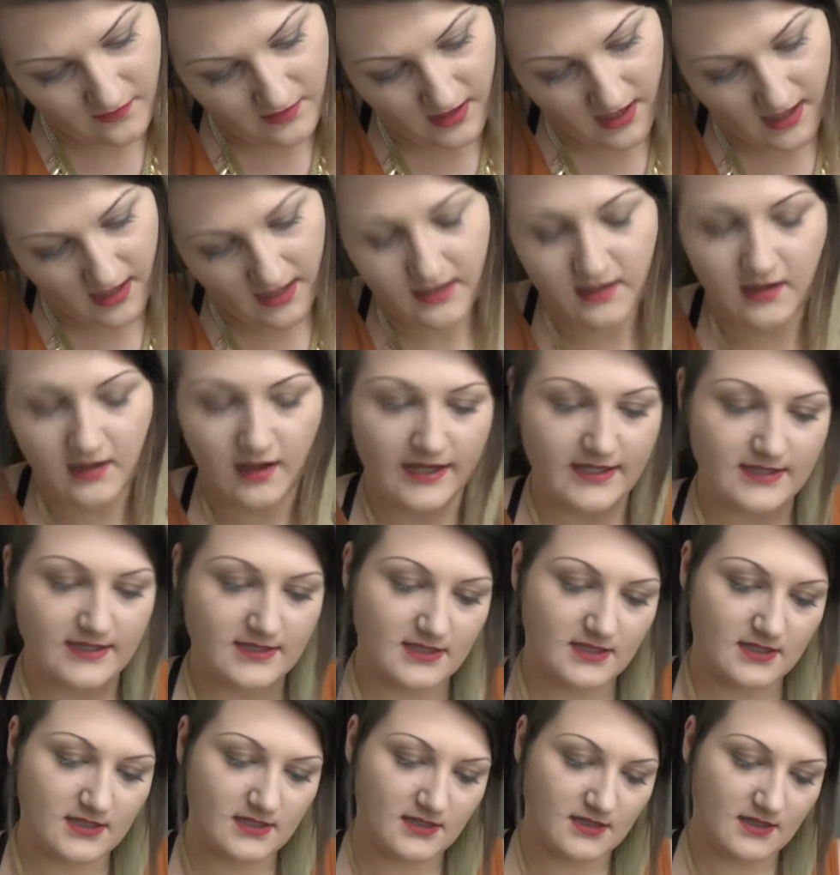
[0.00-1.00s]
Yeah,
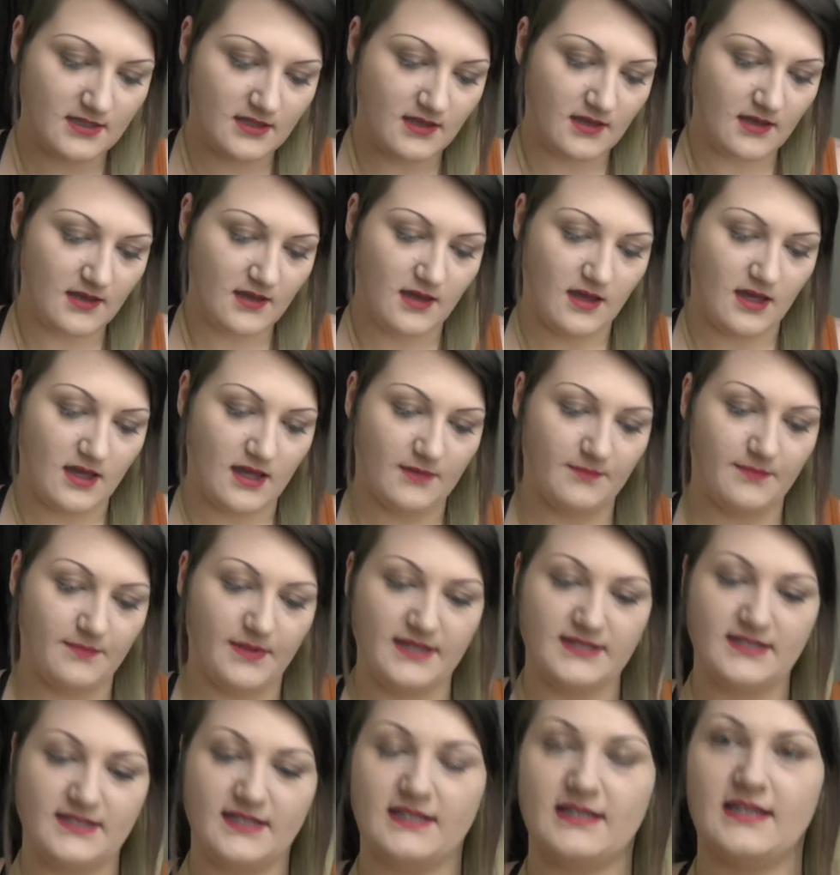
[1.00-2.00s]
light.
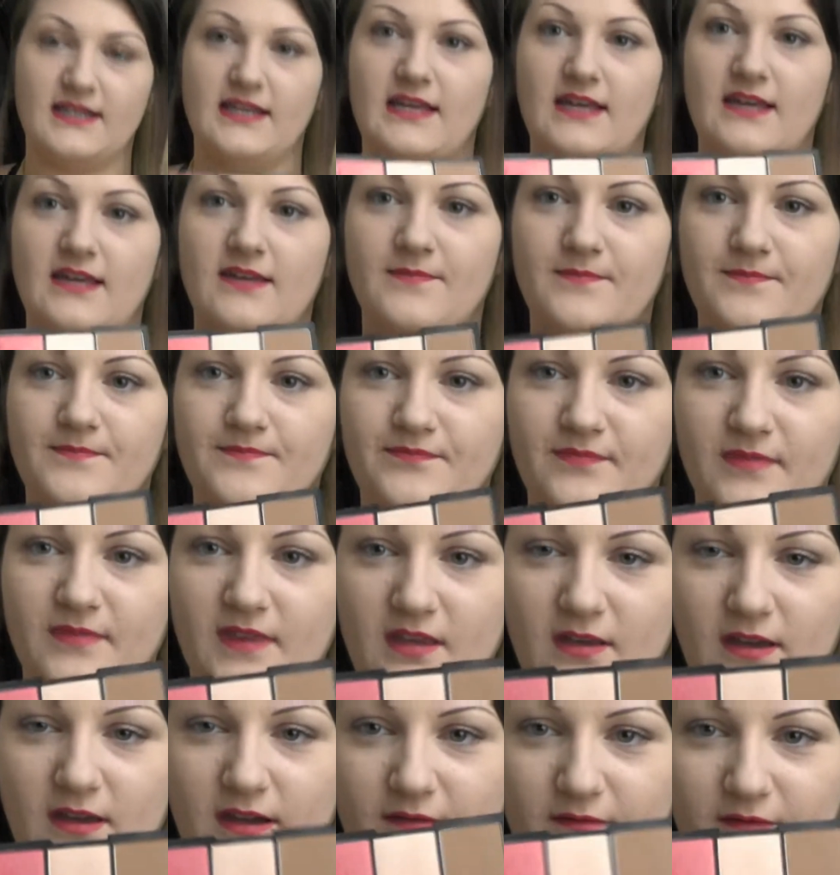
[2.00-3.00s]
Basically
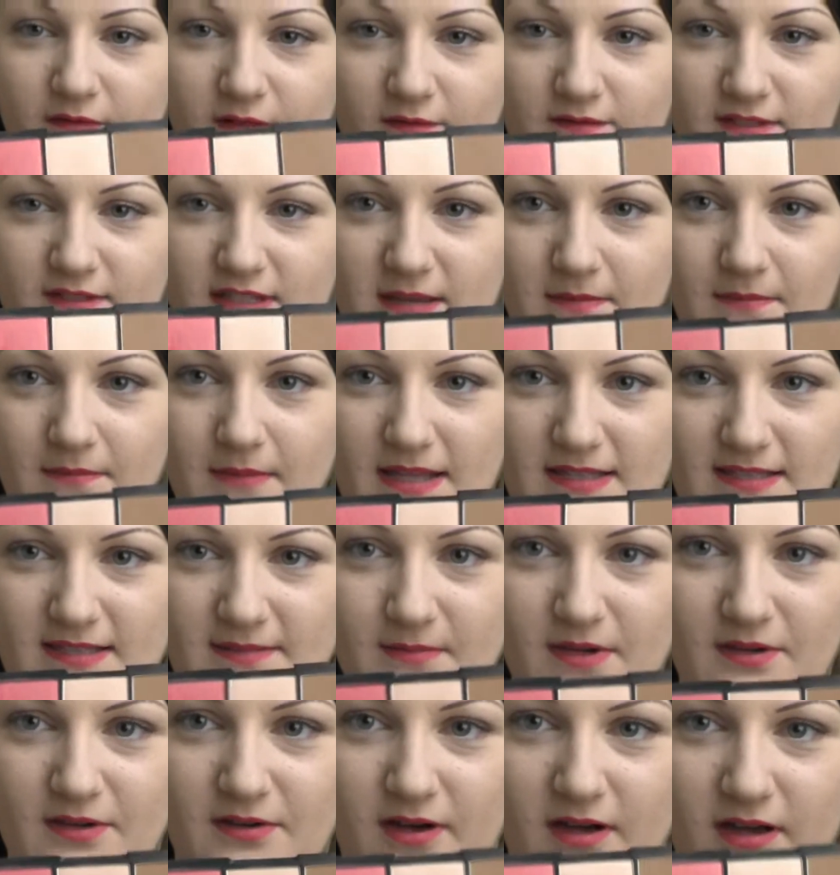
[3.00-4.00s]
you have obviously a massive
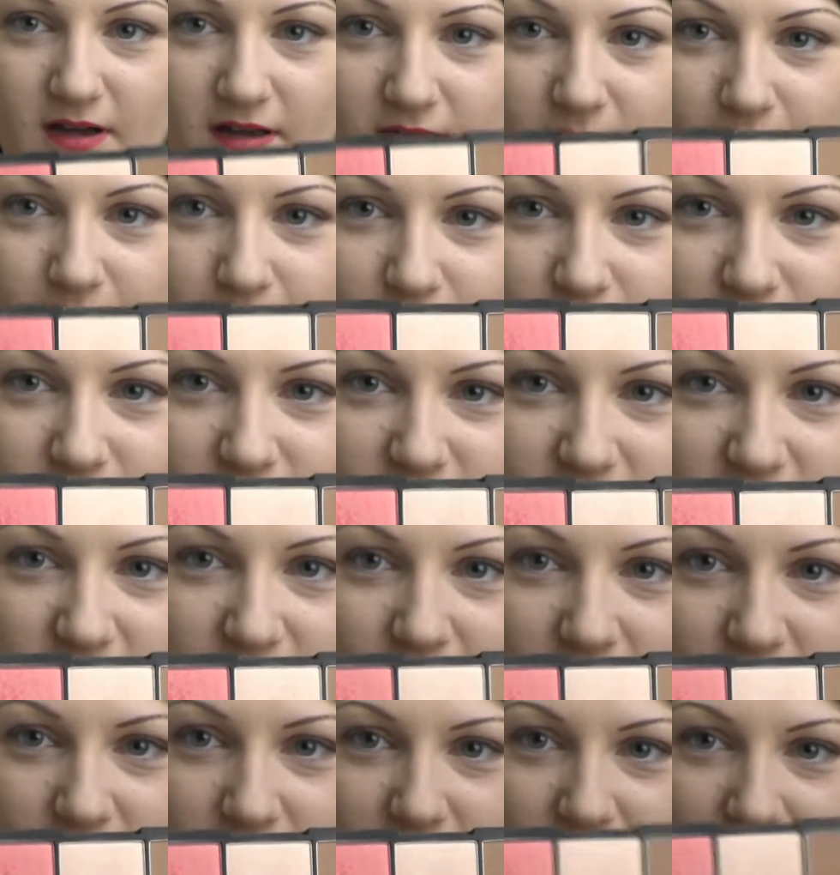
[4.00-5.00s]
mirror, the bronzer,
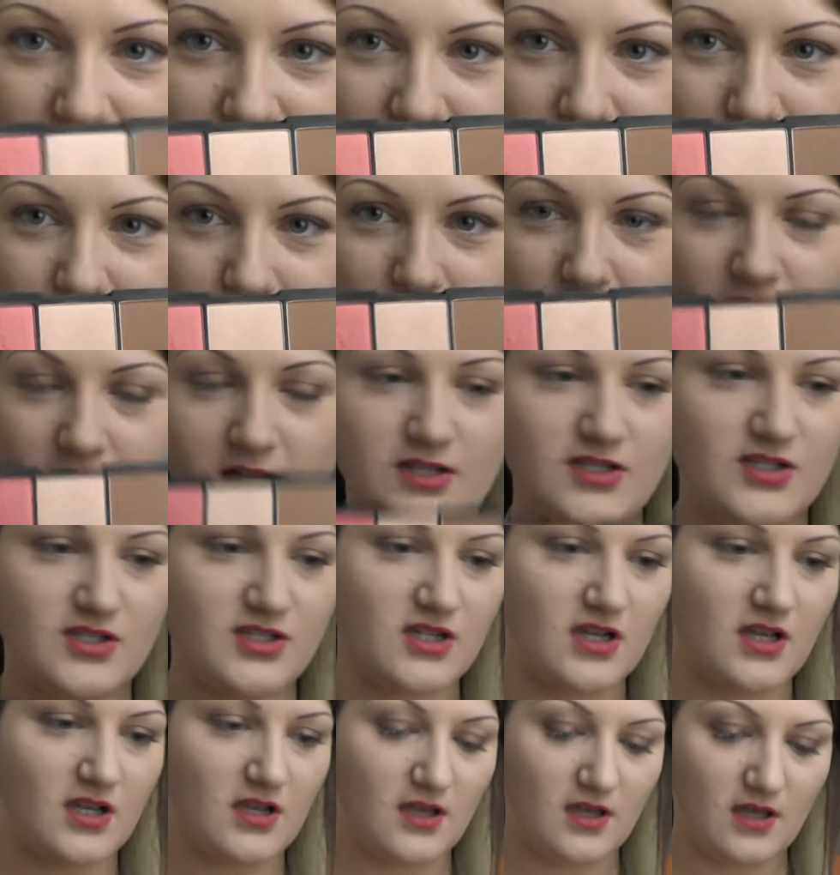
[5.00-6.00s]
highlight and blush.
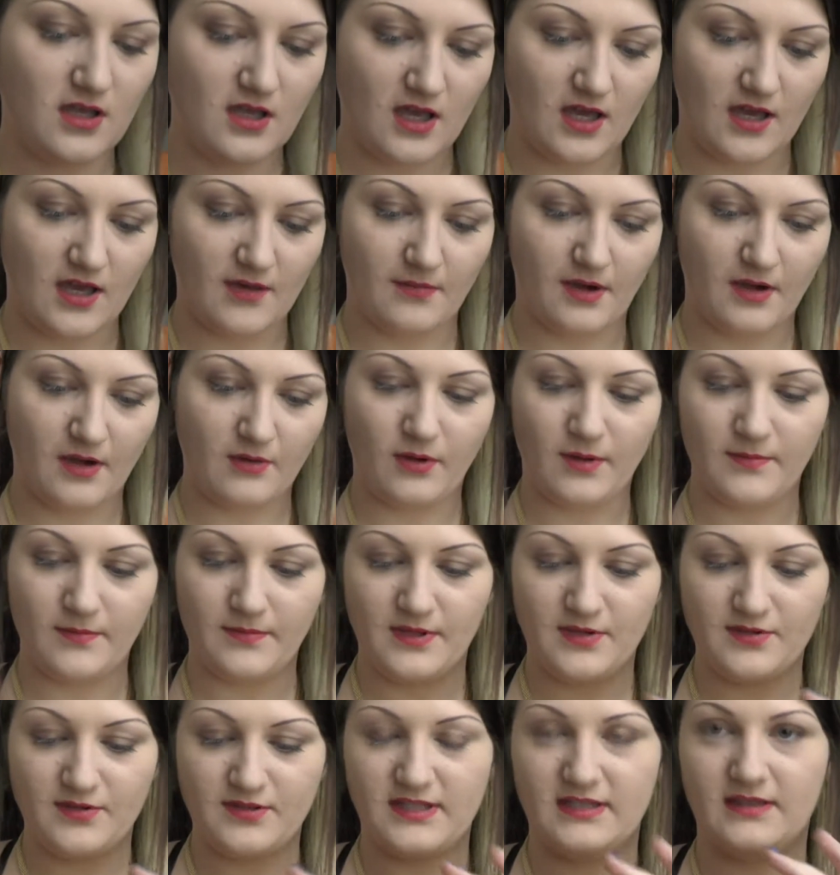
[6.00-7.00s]
I won't be
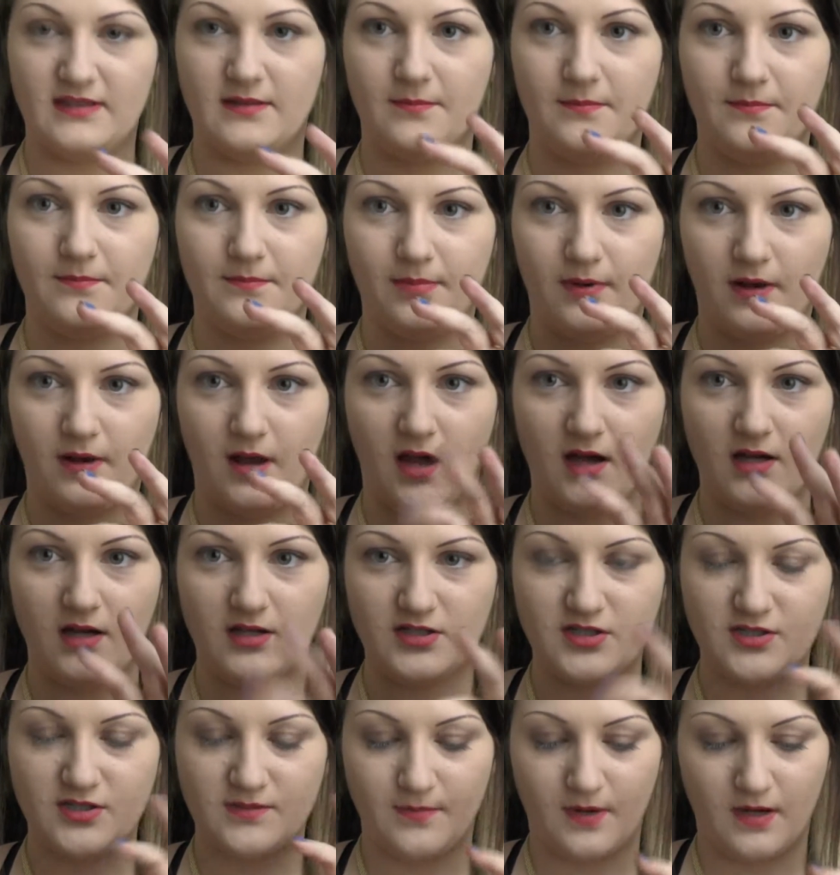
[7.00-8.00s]
using the
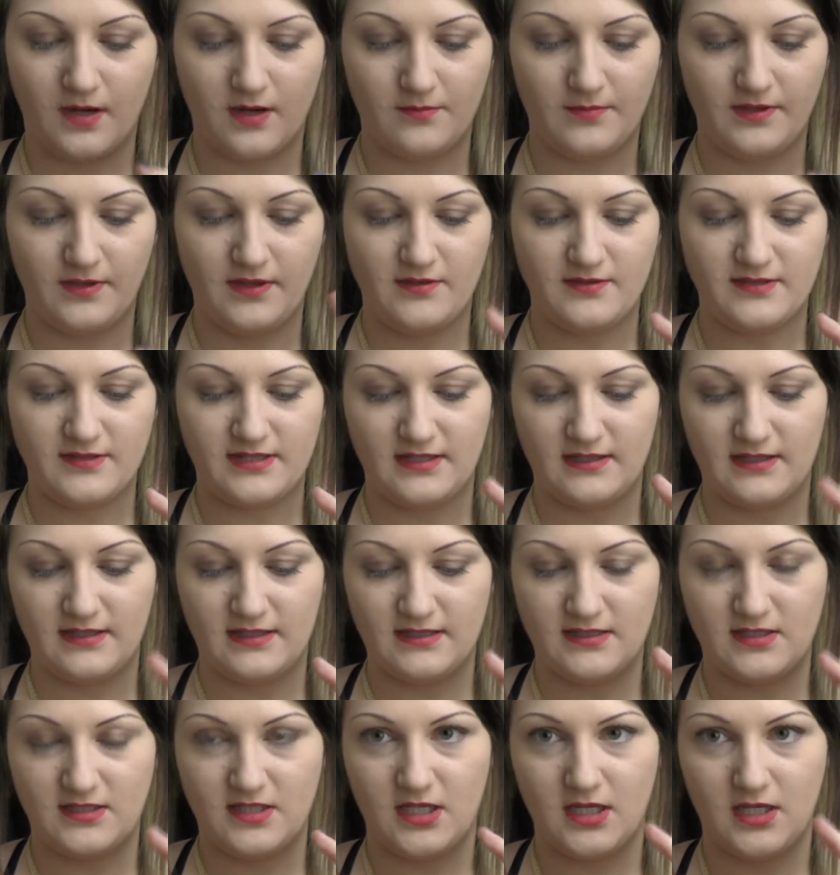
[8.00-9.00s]
blush, but I'll be using
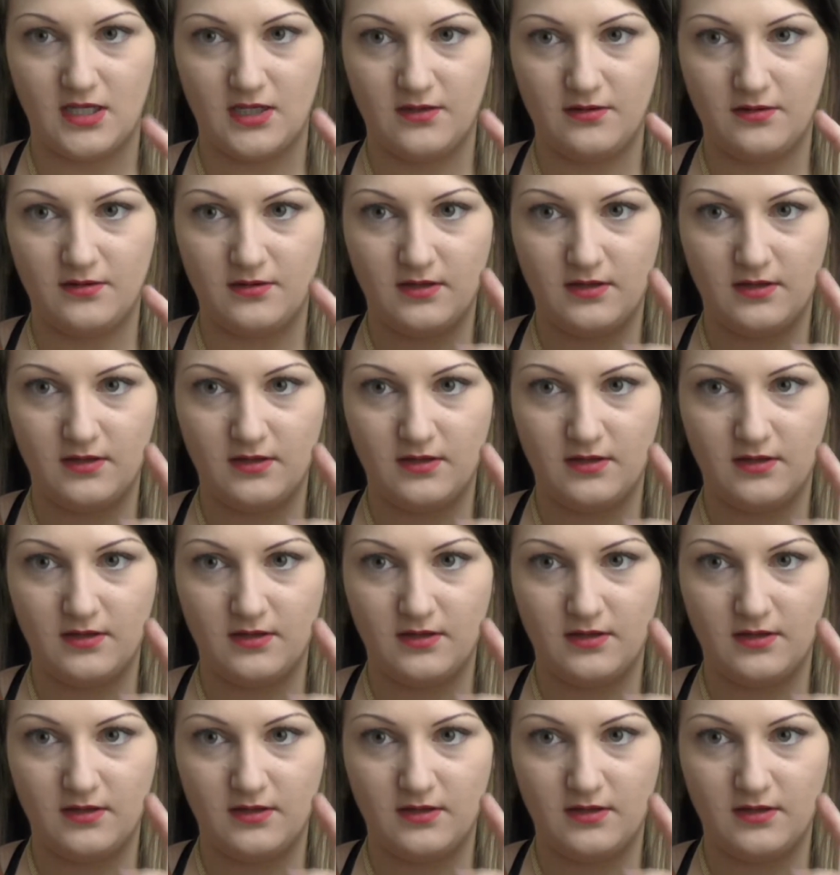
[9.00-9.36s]
these two.